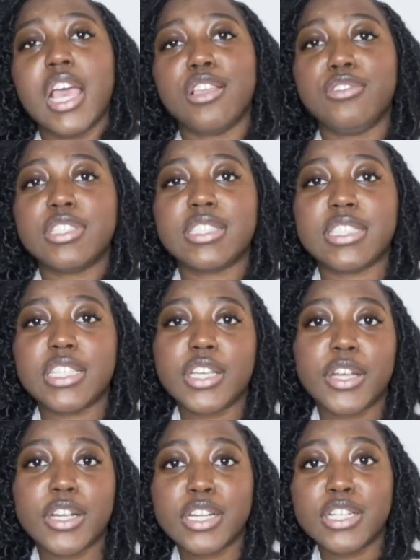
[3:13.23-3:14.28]
you just see
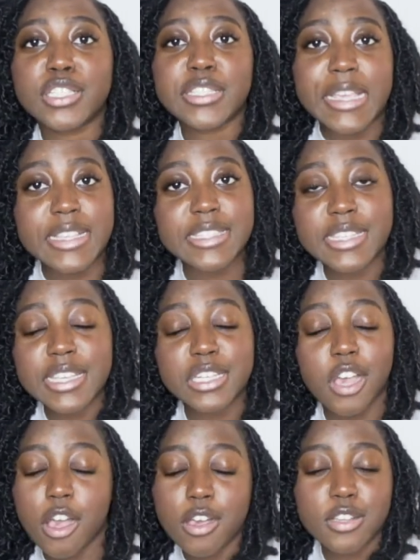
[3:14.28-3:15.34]
her chasing
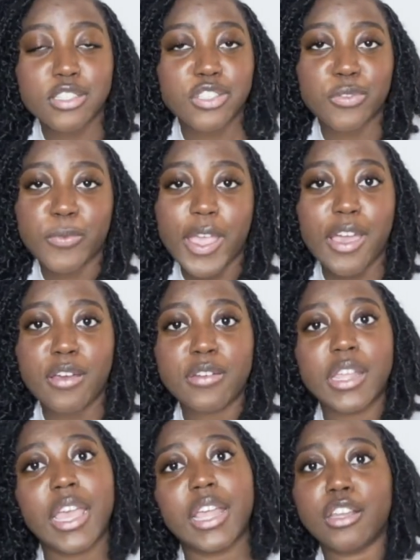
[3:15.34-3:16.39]
dogs
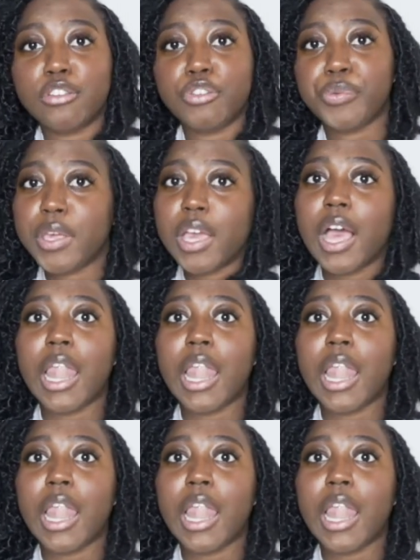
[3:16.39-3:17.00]
around and doing